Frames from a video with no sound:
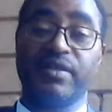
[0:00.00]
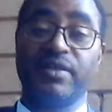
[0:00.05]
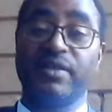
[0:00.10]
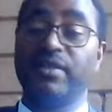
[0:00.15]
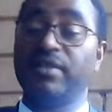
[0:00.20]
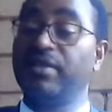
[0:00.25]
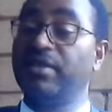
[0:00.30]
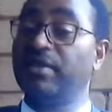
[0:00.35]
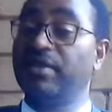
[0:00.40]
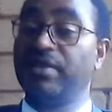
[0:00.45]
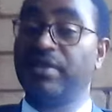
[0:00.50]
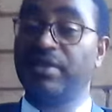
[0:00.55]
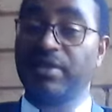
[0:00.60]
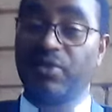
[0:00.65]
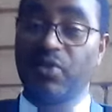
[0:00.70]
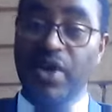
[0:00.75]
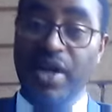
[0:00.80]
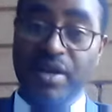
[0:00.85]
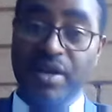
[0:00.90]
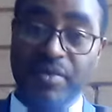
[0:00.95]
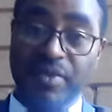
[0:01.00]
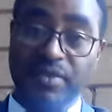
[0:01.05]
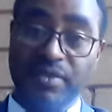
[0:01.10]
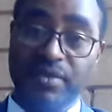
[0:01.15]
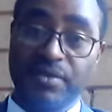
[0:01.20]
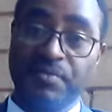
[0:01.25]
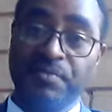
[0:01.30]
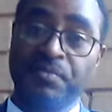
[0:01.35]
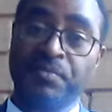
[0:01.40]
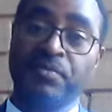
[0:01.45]
uh, requirement.
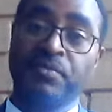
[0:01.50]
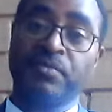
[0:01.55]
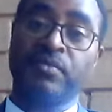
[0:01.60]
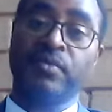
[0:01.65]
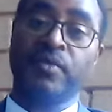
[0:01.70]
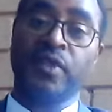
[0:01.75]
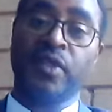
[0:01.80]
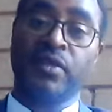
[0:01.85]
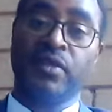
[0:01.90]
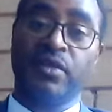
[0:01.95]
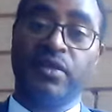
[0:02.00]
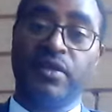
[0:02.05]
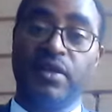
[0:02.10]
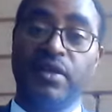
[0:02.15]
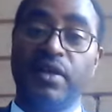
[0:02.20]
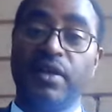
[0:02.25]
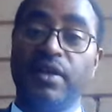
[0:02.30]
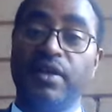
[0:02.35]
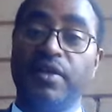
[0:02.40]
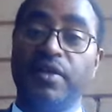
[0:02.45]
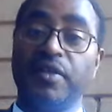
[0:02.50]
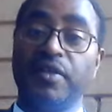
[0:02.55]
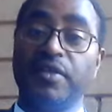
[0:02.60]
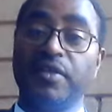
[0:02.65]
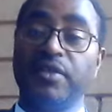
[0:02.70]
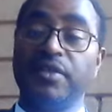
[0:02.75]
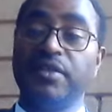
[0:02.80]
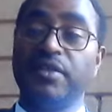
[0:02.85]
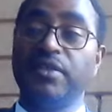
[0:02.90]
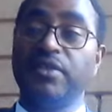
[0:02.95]
Uh,
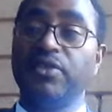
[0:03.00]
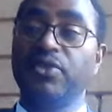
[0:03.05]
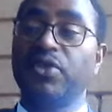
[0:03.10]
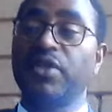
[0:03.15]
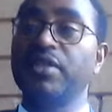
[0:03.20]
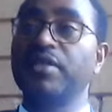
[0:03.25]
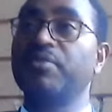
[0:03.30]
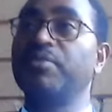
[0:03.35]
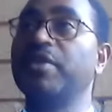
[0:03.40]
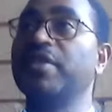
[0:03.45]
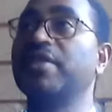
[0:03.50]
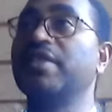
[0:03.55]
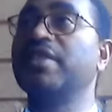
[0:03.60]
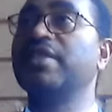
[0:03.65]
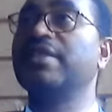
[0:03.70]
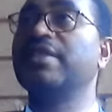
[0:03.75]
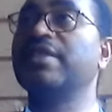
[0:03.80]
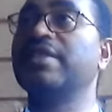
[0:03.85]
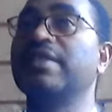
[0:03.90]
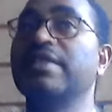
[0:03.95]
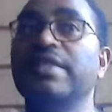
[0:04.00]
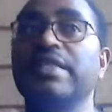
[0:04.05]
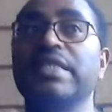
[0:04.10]
insurance business